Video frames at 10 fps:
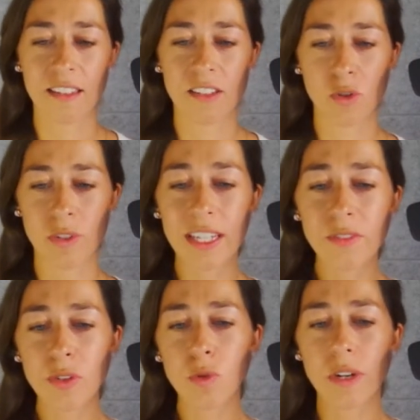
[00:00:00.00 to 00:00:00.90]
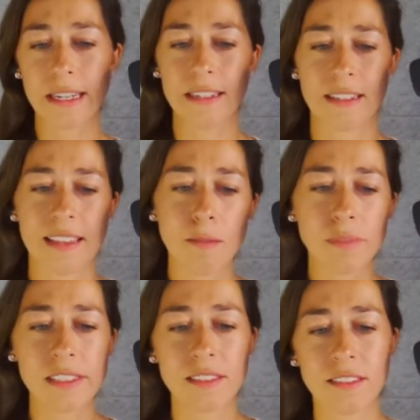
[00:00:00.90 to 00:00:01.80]
To give you an
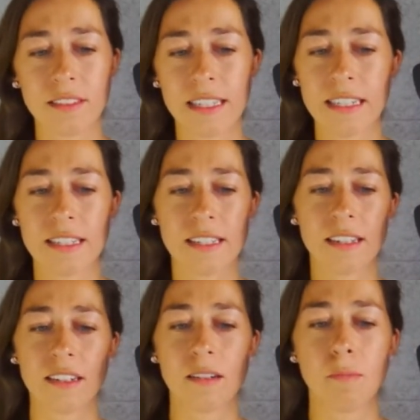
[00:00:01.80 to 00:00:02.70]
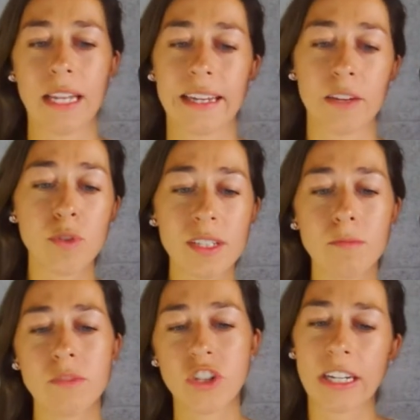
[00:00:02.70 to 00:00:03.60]
example, there is a
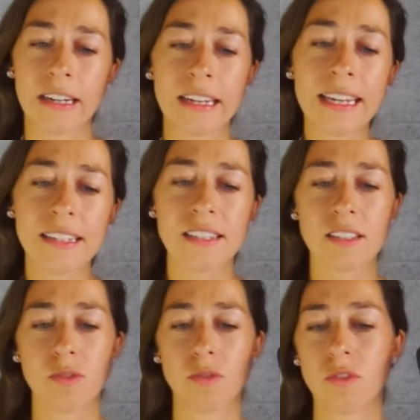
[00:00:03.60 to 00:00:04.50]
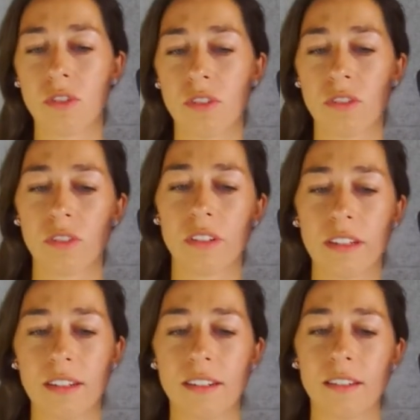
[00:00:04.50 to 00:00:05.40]
Plagiarism Checker X or
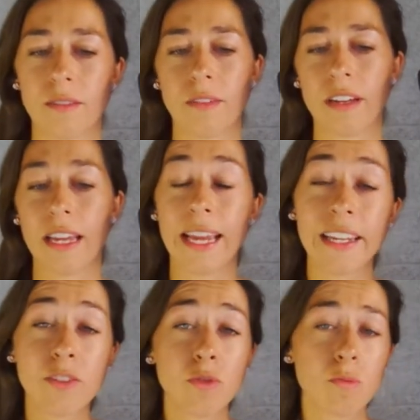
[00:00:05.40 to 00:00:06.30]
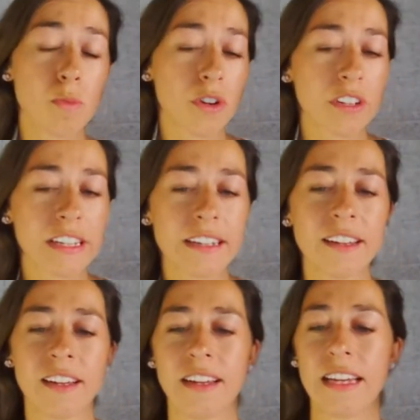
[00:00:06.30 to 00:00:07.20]

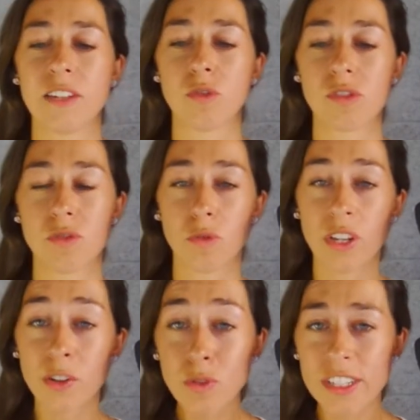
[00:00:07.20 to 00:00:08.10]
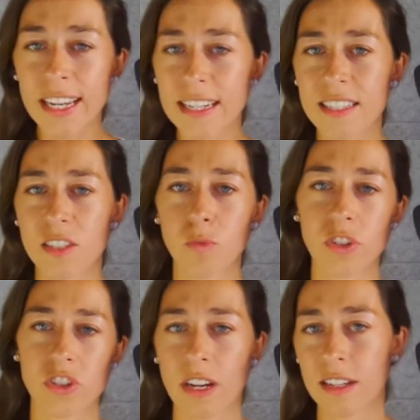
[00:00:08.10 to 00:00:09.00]
EduBirdie and also QText,
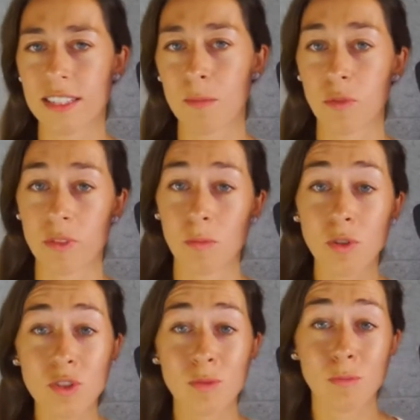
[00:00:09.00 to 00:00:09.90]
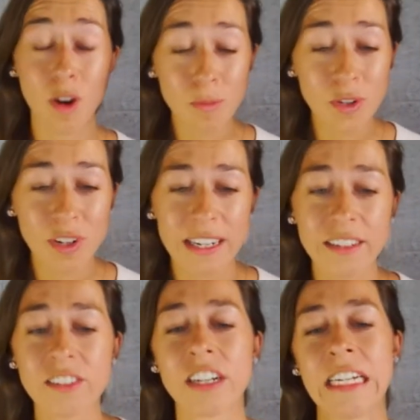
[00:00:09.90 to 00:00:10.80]
which are some of the most
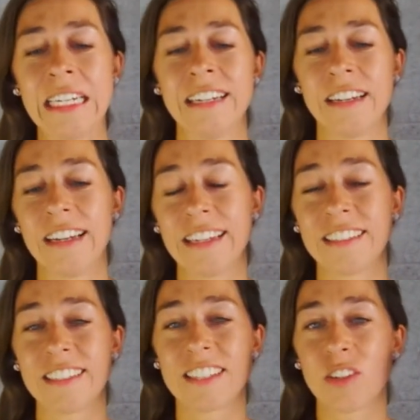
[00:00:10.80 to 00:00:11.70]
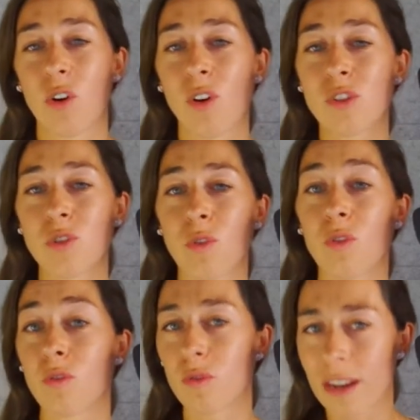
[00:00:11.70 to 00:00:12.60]
popular. And
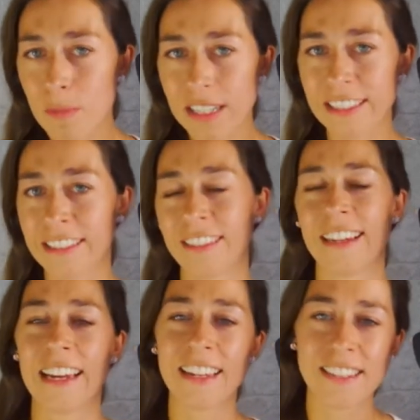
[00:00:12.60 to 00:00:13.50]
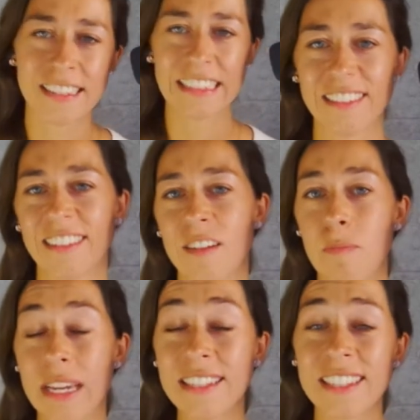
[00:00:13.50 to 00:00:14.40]
also Grammarly has a
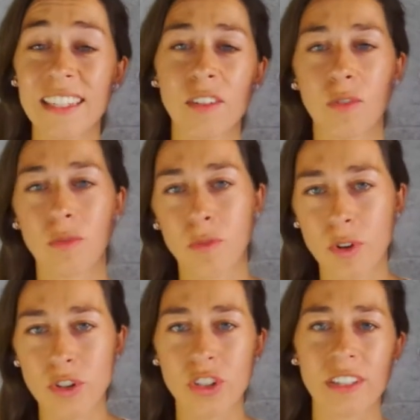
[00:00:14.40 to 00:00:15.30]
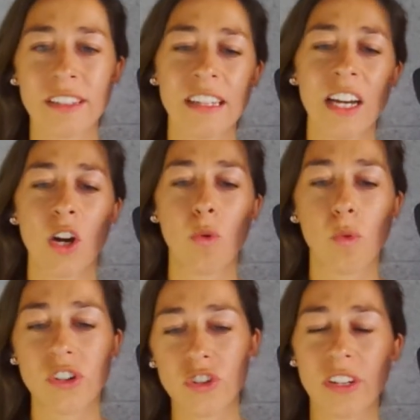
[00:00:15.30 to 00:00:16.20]
basic version
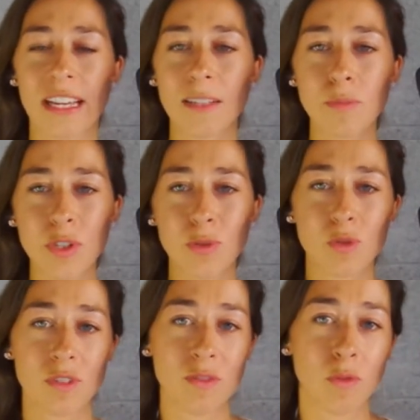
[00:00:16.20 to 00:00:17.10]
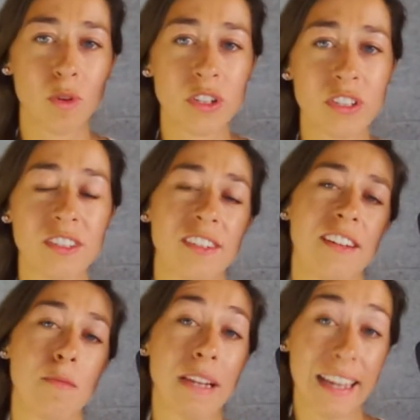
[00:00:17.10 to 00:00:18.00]
which helps you to avoid
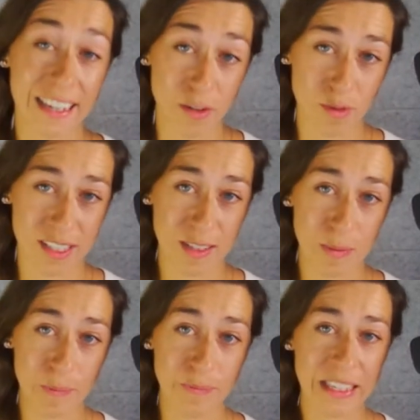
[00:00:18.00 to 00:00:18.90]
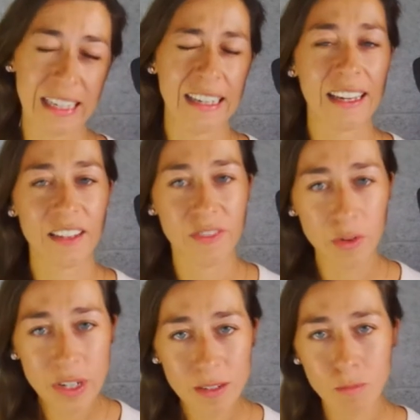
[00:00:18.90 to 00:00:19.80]
plagiarism. A
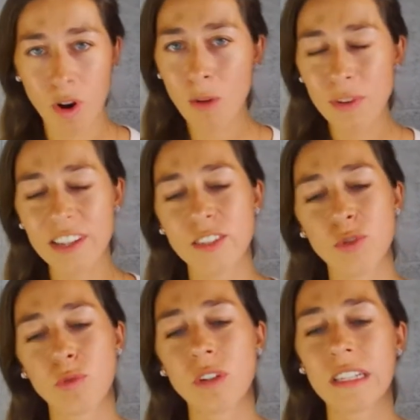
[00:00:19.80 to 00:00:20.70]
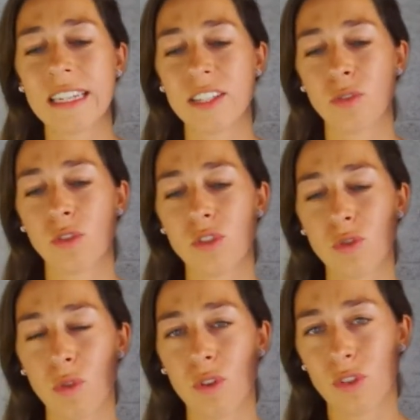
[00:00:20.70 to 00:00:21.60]
very popular tool is
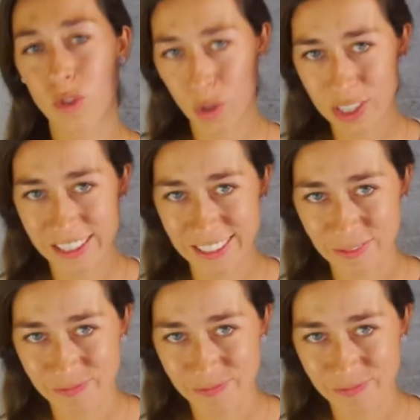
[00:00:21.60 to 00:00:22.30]
also Turnitin.